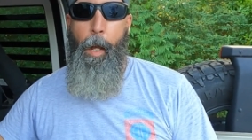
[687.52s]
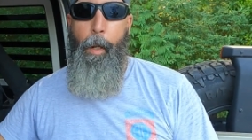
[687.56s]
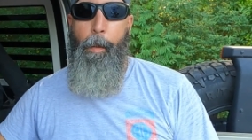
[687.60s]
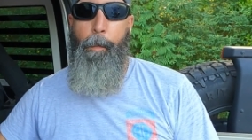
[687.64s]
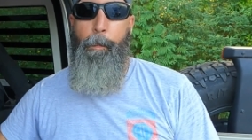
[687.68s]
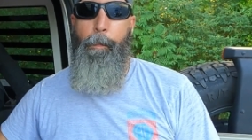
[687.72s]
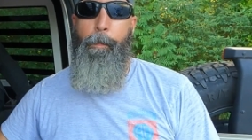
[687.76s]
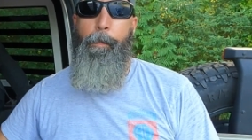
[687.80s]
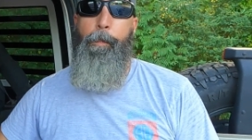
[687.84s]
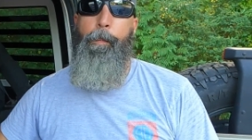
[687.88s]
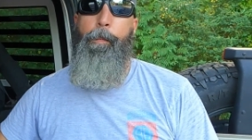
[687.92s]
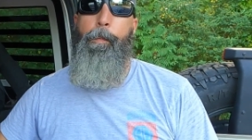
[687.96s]

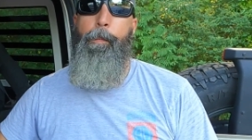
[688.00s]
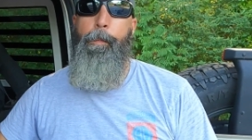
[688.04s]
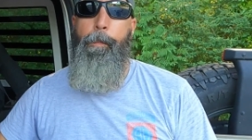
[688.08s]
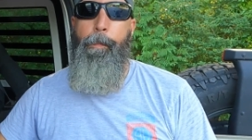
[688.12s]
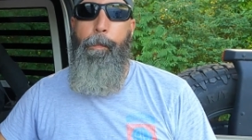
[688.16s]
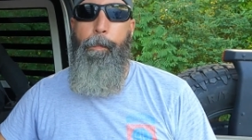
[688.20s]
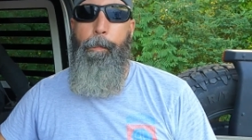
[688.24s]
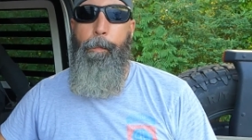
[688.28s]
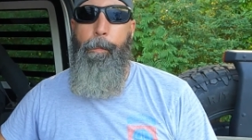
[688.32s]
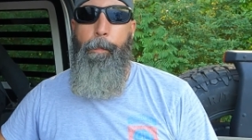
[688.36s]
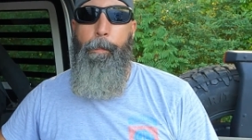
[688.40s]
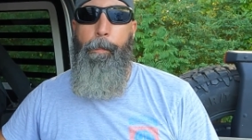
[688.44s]

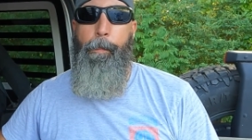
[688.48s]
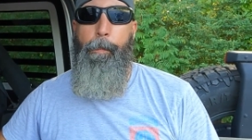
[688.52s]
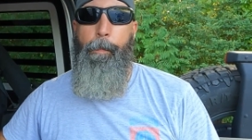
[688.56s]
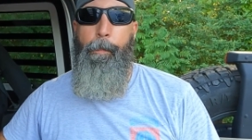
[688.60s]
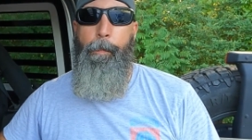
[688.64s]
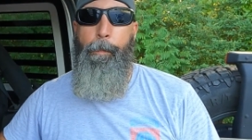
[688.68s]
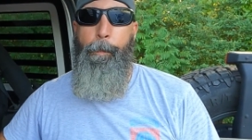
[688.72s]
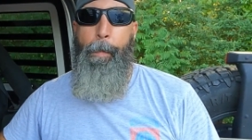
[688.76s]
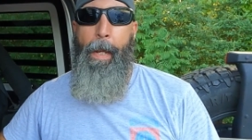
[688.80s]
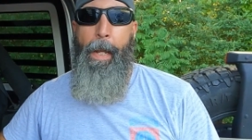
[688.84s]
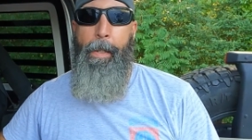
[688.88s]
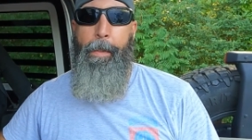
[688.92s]

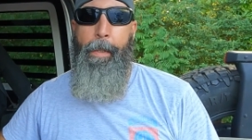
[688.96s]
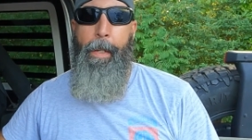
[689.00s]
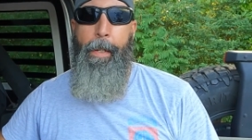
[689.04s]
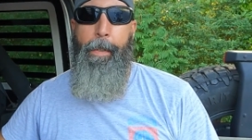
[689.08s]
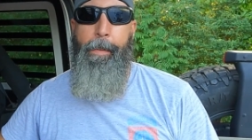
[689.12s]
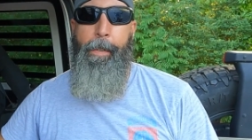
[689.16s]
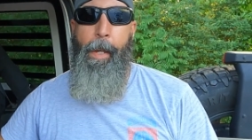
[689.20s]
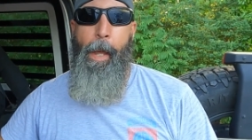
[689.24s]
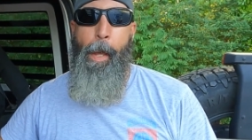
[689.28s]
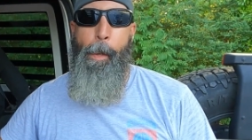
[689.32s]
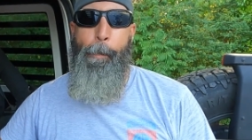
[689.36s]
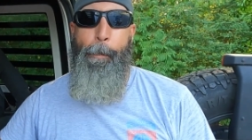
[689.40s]
Bad
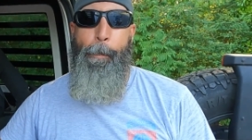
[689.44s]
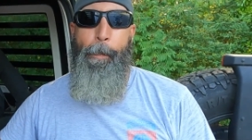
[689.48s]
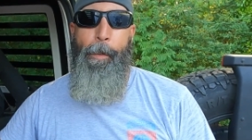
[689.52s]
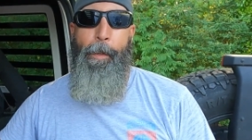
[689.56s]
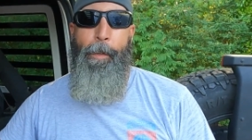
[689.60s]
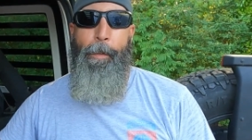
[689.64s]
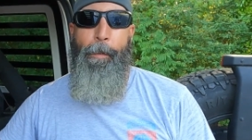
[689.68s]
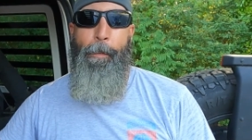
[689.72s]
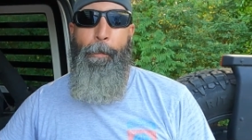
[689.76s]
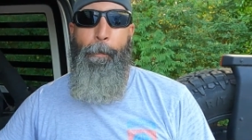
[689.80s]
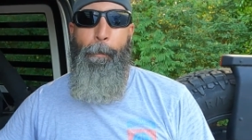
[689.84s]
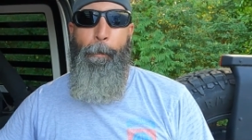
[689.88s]
things
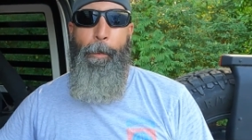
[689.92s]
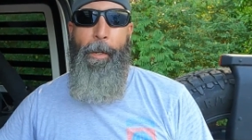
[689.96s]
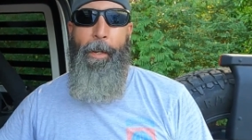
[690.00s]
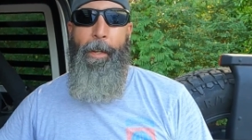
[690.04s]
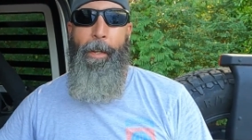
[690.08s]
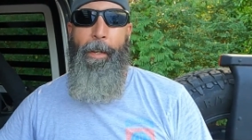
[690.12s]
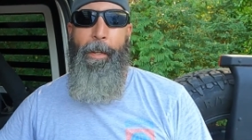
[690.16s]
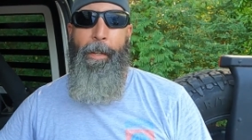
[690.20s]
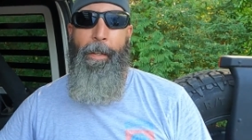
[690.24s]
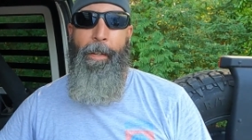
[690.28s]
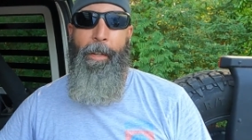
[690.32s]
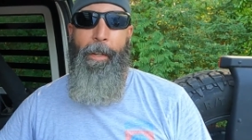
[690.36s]
happen
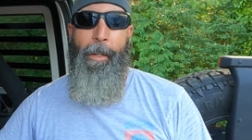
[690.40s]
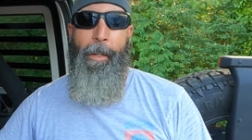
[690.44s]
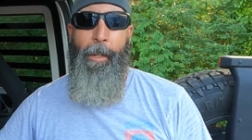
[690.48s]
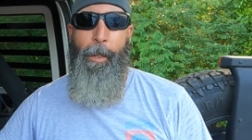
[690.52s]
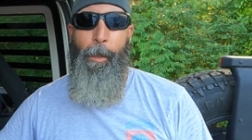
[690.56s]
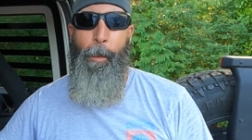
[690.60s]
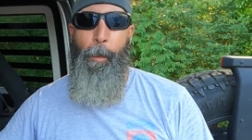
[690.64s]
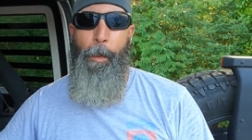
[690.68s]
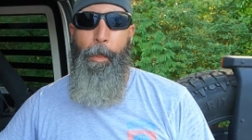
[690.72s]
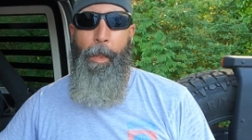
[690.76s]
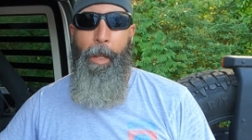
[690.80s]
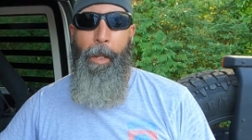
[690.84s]
when
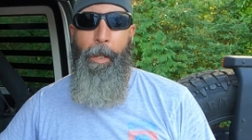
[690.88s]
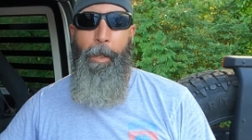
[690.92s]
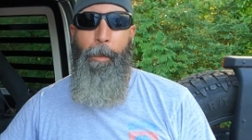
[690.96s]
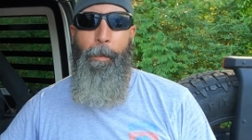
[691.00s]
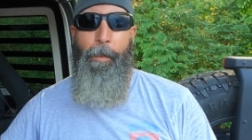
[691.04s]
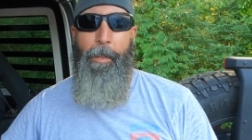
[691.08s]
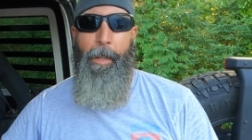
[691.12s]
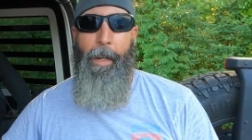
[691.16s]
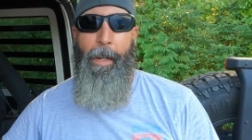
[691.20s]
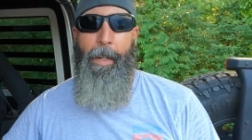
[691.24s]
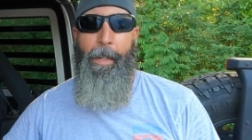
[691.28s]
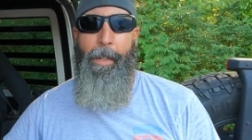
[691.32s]
you think
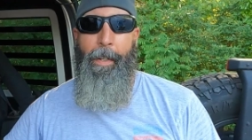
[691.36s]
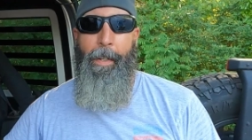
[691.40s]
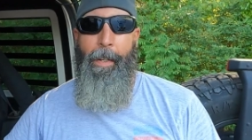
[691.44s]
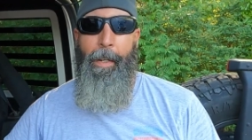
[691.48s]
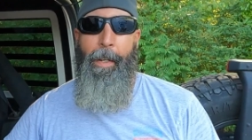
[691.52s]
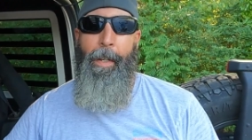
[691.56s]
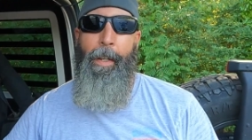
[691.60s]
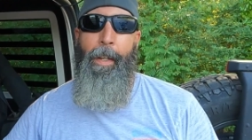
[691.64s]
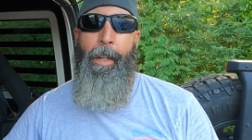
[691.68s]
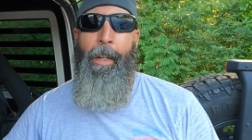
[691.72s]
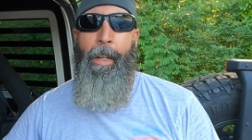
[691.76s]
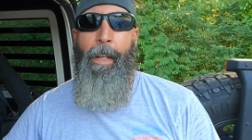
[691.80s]
you tightened
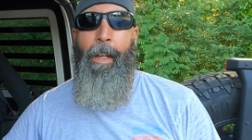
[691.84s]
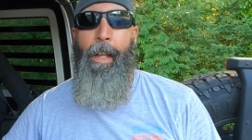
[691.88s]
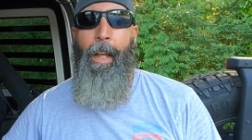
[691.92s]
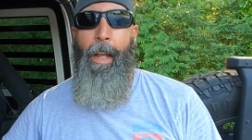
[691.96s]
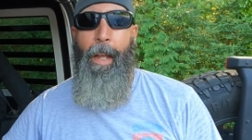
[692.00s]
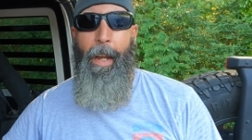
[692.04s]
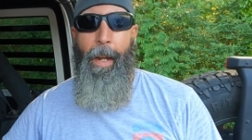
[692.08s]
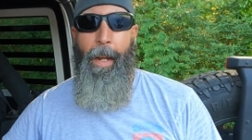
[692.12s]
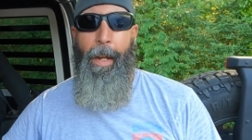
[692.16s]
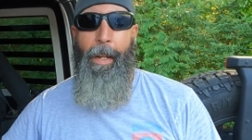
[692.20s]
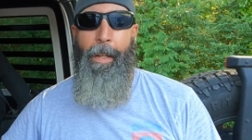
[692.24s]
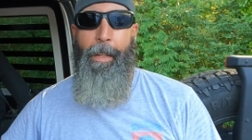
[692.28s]
it
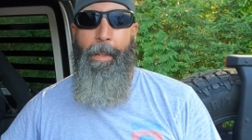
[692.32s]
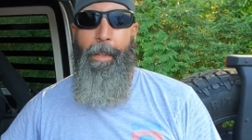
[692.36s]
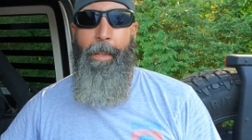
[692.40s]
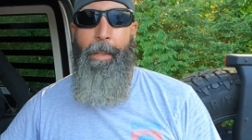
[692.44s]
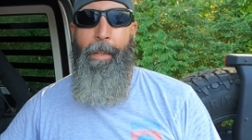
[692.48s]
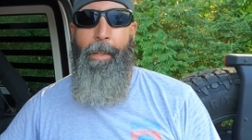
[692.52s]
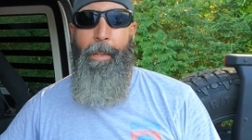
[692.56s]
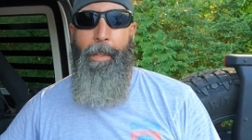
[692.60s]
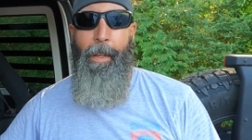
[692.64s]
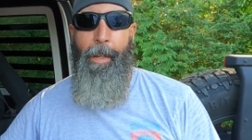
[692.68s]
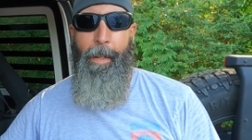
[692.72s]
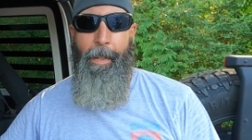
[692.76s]

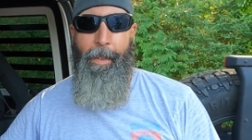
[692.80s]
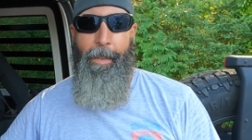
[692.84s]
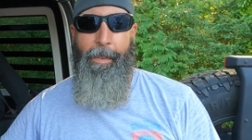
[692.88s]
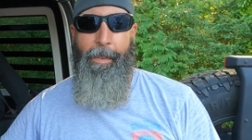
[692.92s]
and the